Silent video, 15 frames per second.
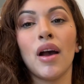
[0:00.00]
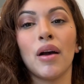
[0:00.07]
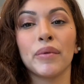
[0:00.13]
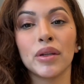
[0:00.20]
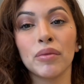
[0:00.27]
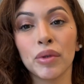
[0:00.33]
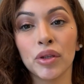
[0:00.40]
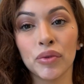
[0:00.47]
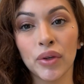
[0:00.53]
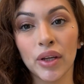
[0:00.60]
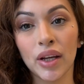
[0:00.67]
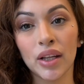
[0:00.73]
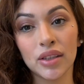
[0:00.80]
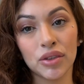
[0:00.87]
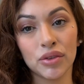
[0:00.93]
I'm gonna be
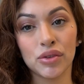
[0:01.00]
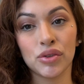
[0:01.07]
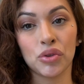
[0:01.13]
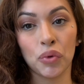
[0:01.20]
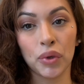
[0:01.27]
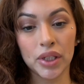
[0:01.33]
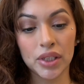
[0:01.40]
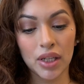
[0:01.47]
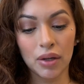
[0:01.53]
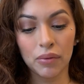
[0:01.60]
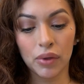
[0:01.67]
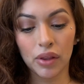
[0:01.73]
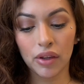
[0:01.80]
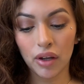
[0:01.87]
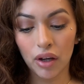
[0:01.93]
doing a little story time
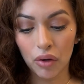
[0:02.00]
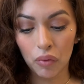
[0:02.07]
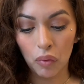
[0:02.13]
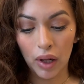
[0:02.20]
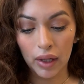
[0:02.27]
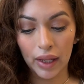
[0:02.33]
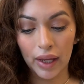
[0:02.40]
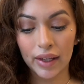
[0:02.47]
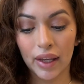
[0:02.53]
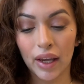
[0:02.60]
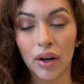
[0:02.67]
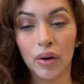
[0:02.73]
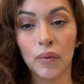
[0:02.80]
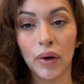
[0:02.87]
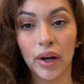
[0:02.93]
with y'all while I
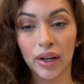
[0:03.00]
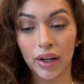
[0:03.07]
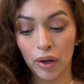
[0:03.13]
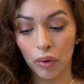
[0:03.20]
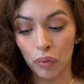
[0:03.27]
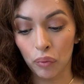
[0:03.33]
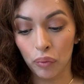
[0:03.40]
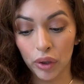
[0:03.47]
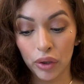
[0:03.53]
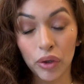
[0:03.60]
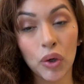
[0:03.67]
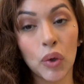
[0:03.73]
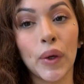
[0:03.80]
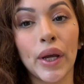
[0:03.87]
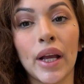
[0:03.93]
get ready real
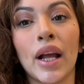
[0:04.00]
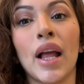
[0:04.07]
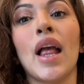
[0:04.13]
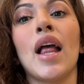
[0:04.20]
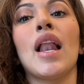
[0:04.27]
quick.